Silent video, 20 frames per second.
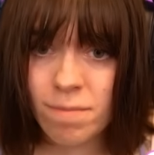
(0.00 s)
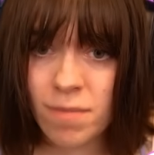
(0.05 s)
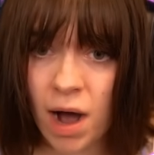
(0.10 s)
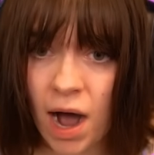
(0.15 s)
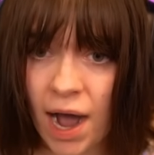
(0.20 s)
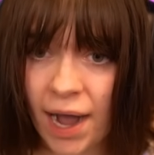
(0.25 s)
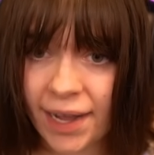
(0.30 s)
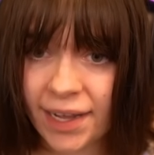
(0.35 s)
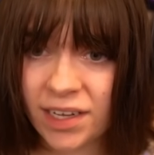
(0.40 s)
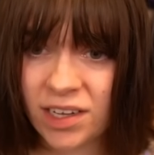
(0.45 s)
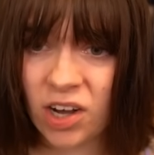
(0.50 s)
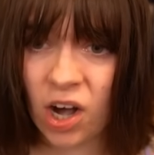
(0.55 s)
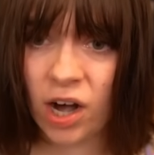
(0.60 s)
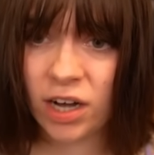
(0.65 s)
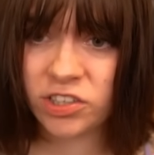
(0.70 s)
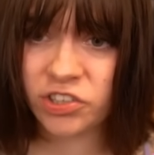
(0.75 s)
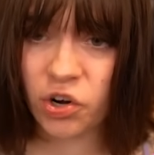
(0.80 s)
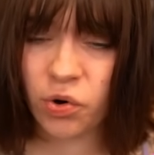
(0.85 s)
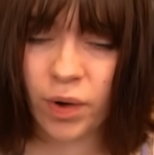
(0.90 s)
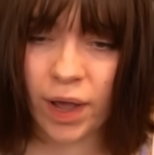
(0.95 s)
my
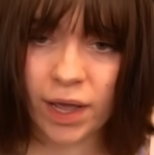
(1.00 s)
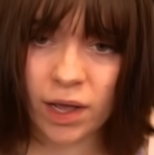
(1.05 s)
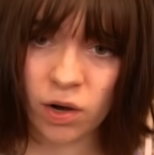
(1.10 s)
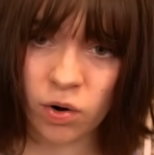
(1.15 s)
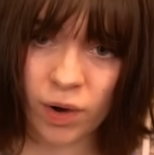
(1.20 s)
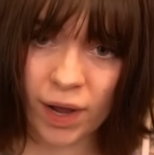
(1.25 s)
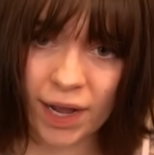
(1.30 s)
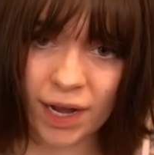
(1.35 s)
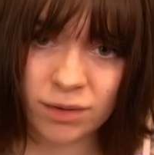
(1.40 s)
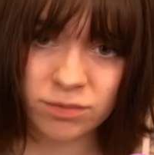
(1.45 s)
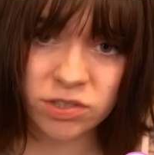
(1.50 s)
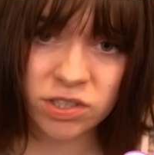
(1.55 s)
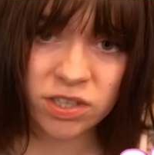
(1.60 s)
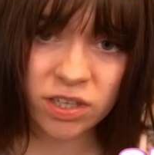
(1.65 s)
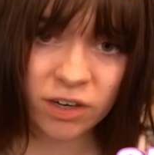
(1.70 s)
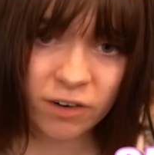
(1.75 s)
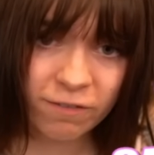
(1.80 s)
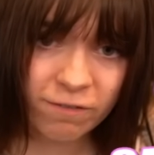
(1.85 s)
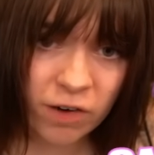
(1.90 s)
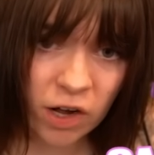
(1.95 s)
gosh. Okay, okay. I'm just
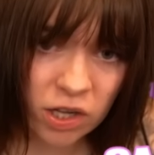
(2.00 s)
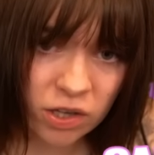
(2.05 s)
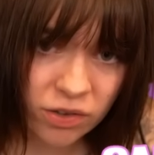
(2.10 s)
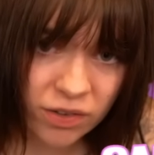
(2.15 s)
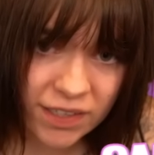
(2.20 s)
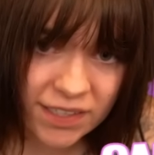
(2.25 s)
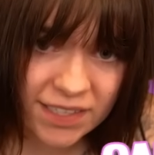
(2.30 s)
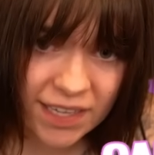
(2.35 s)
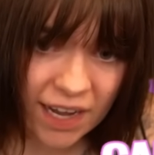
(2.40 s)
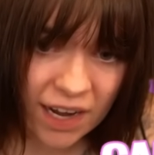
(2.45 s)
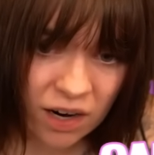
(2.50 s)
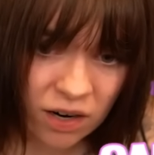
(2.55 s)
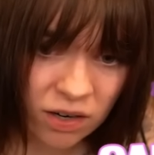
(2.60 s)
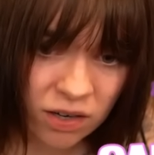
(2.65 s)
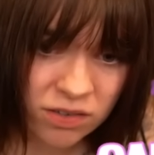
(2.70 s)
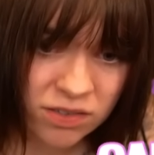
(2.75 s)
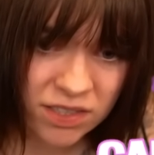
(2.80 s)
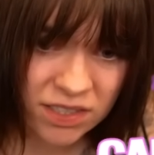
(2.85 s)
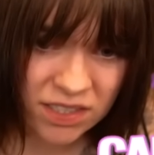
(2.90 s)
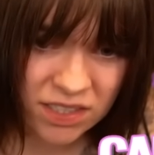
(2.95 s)
going to follow these
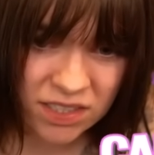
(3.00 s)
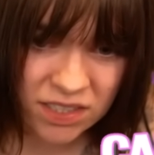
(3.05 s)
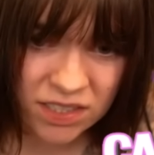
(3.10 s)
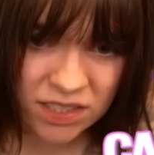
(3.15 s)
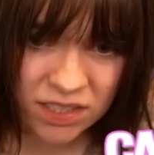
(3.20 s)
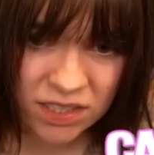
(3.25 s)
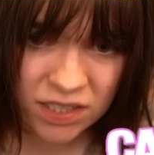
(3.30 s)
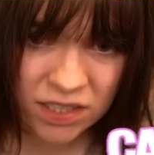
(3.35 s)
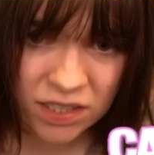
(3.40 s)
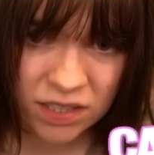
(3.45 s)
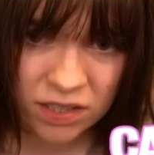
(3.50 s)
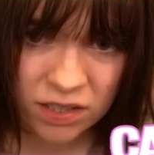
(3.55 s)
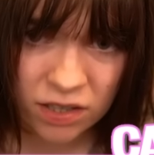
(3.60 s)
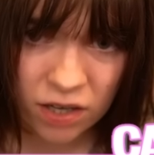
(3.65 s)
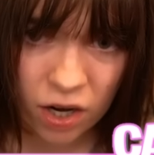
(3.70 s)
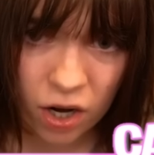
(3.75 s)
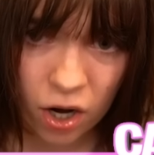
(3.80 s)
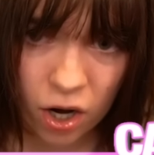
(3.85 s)
arrows and see.